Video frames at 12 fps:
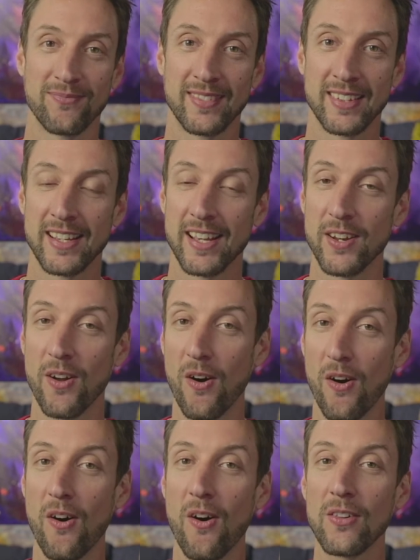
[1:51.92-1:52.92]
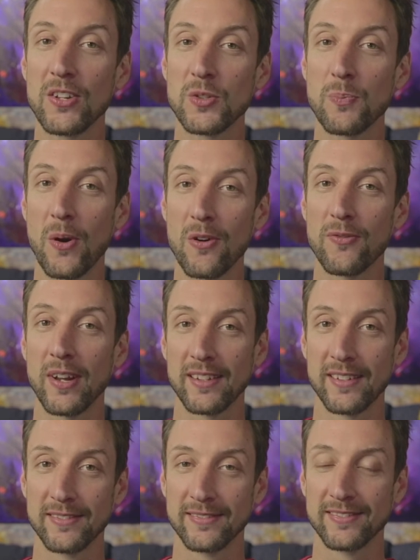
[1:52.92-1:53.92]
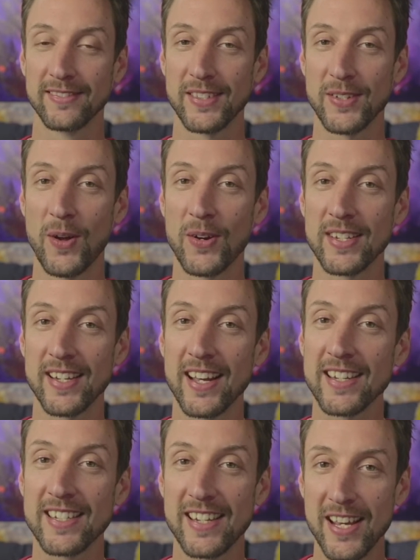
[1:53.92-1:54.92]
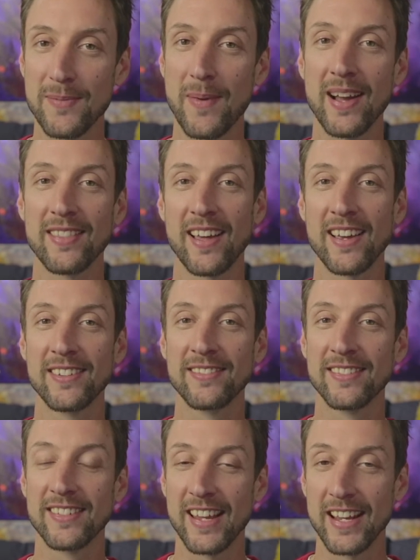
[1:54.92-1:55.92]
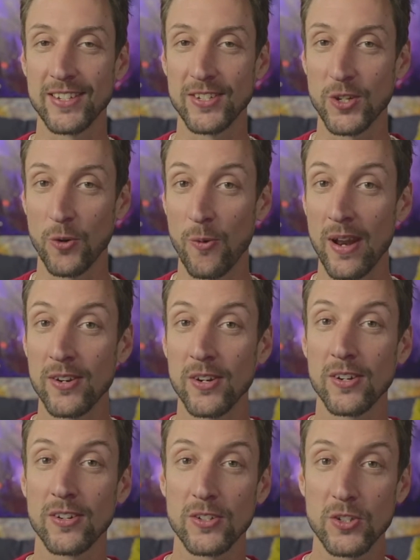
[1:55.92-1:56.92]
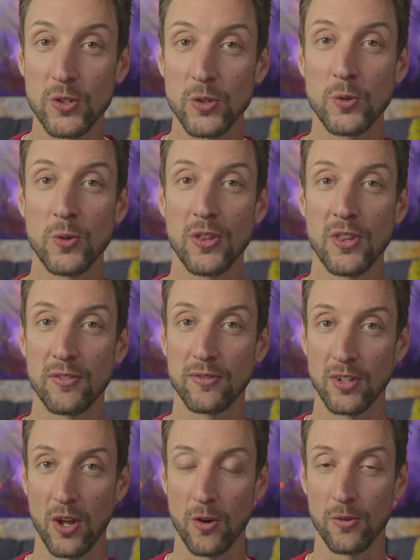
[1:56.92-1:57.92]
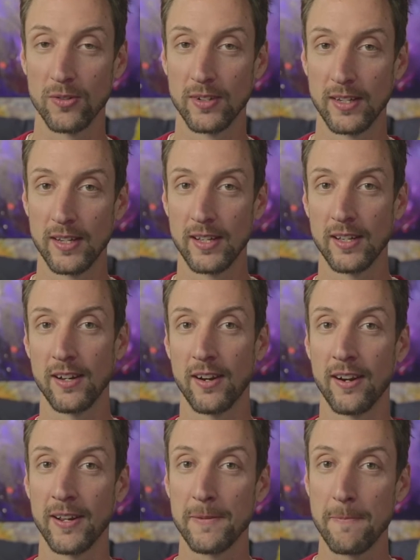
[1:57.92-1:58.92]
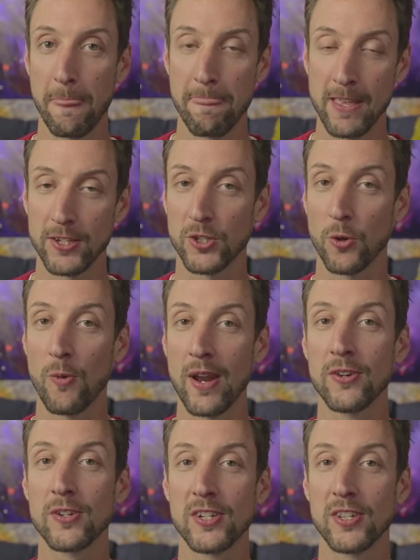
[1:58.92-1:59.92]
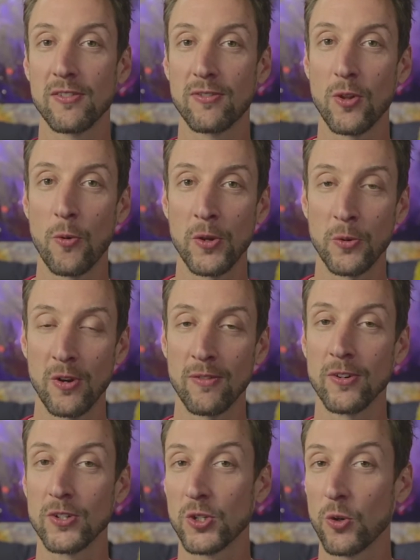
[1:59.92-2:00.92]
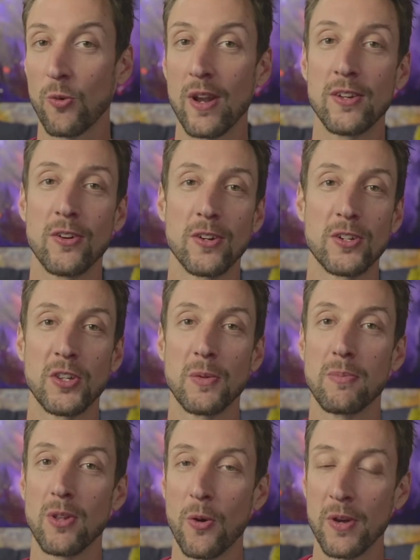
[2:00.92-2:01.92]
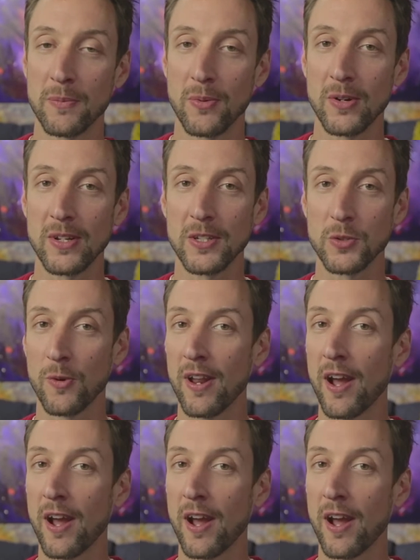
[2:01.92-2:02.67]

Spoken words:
And all is perfect as long as I stay in my lane and surrender to the flow, all right? Surrender to the flowing river. Surrender to the blowing breeze. We're not